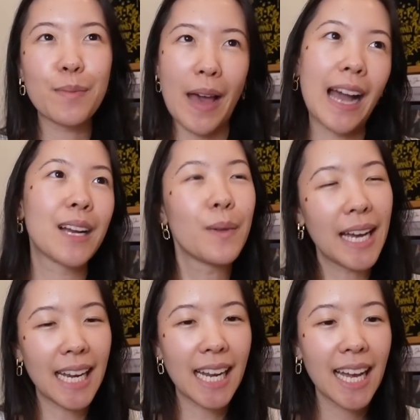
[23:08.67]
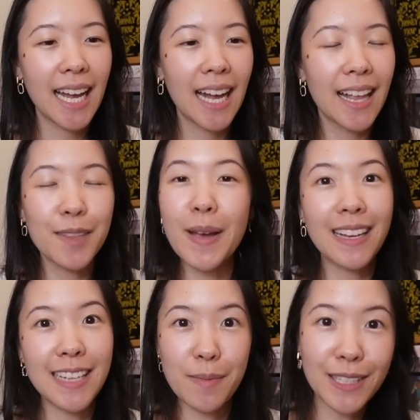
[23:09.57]
back when the
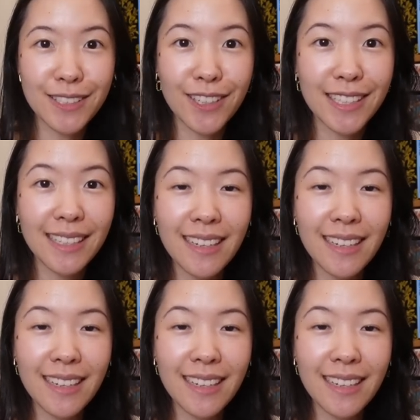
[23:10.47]
pandemic started.